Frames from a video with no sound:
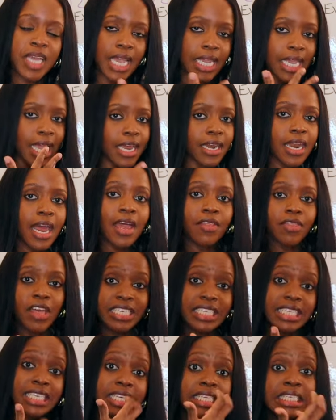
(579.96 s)
Again,
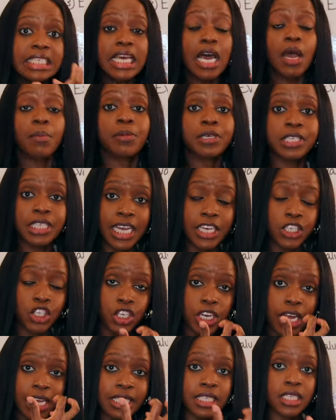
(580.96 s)
that's an
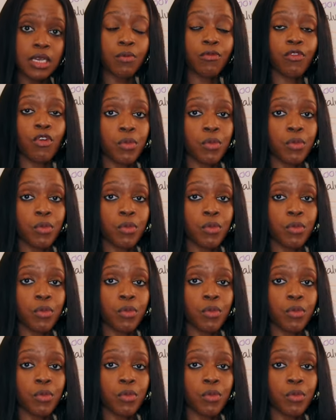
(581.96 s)
interpretation and some